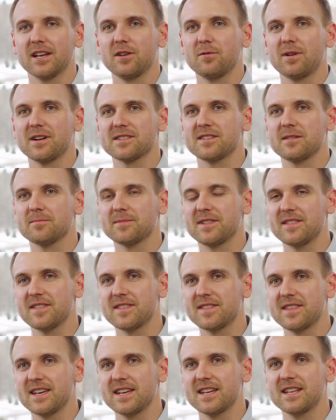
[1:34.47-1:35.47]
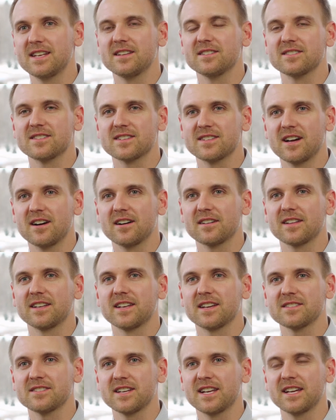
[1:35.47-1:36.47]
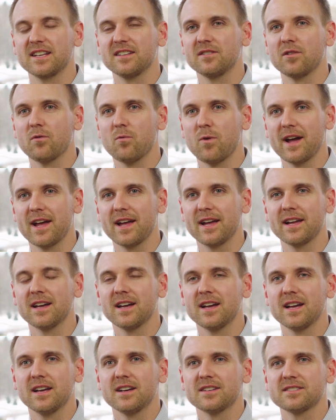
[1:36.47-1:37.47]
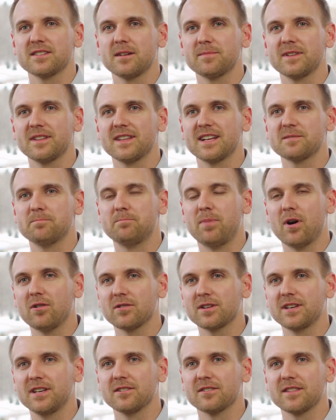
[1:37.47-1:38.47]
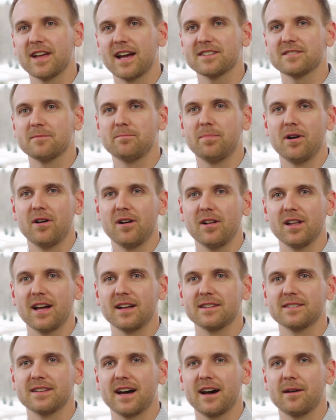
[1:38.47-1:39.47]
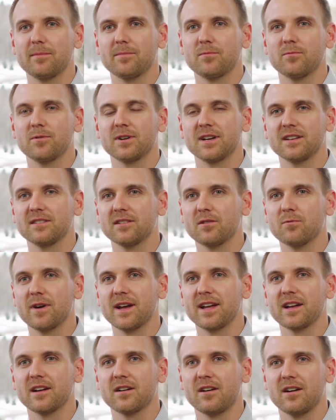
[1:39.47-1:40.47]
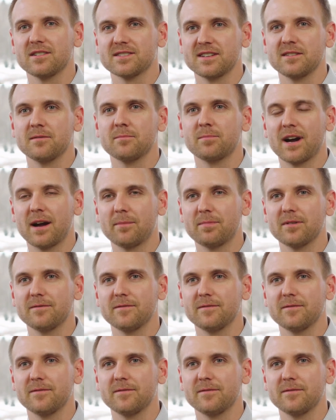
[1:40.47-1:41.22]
You want something thin and snug that doesn't get in the way. Something that's bulky or that has a ball on top will get in the way and cause an improper